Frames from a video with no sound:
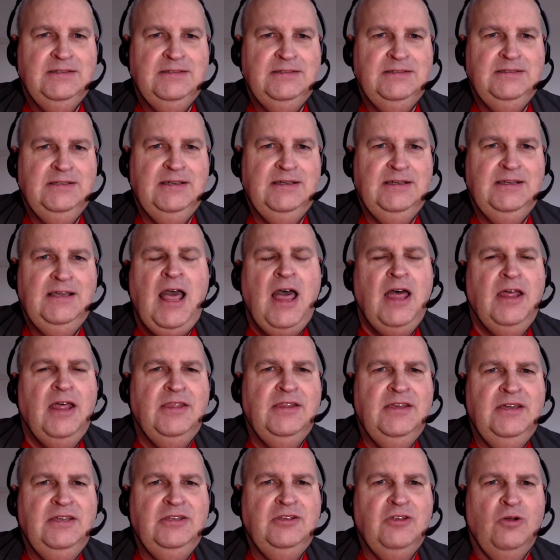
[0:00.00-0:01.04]
Yeah,
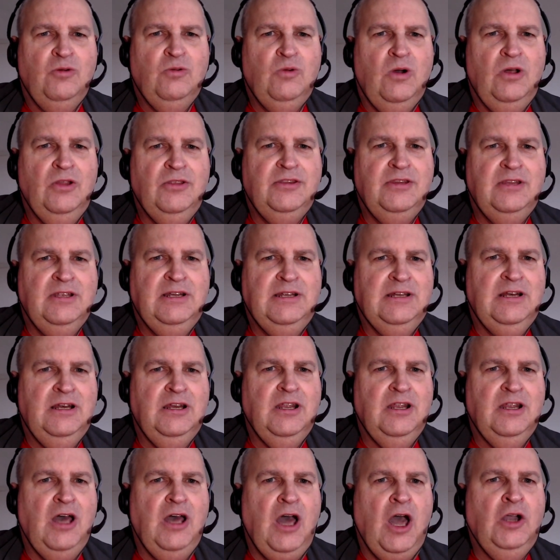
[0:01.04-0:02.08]
they don't want the
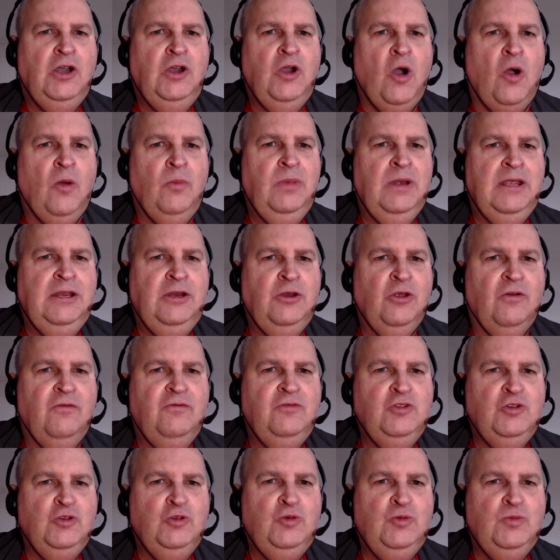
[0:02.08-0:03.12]
little goblin of
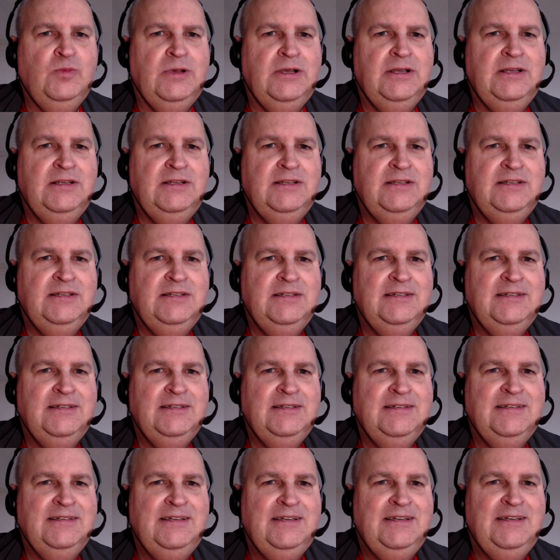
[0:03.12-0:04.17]
doom.
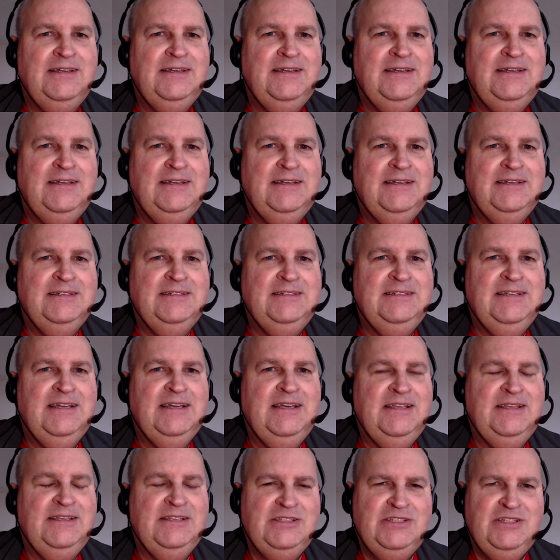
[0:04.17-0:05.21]

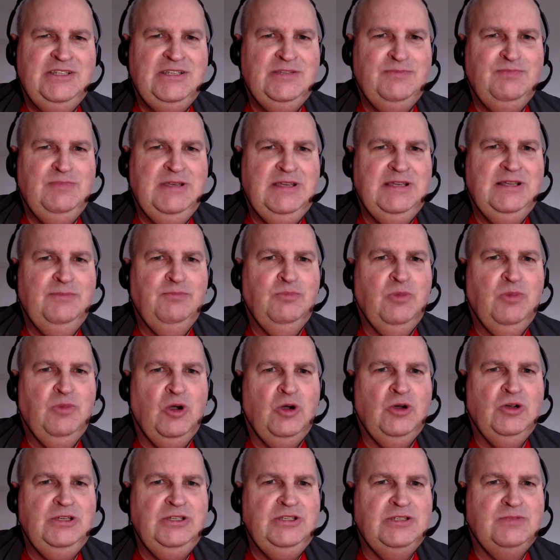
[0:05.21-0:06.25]
Yeah, this is big
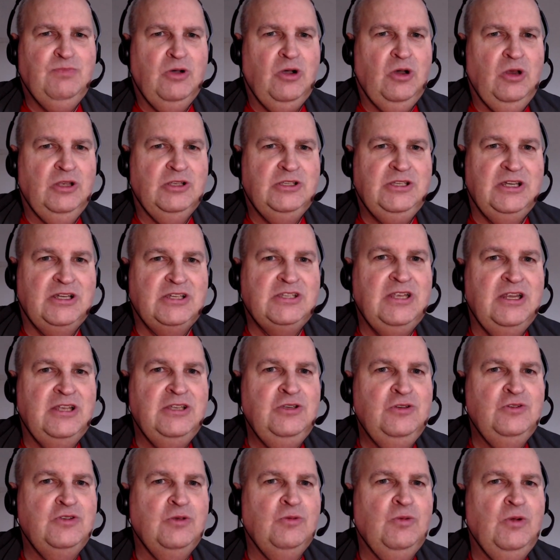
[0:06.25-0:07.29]
boys politics, and I
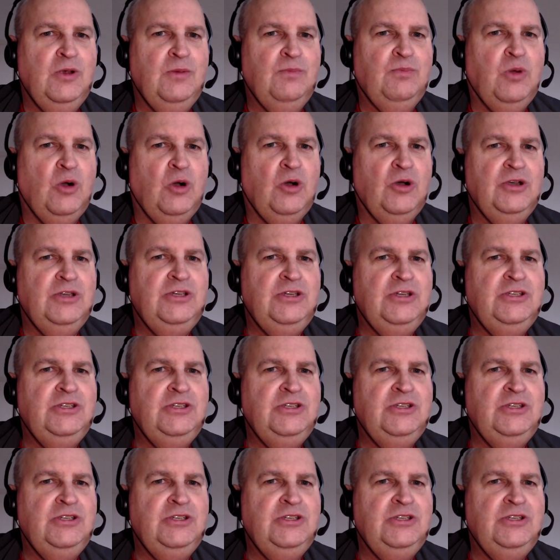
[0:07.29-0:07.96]
use the word boys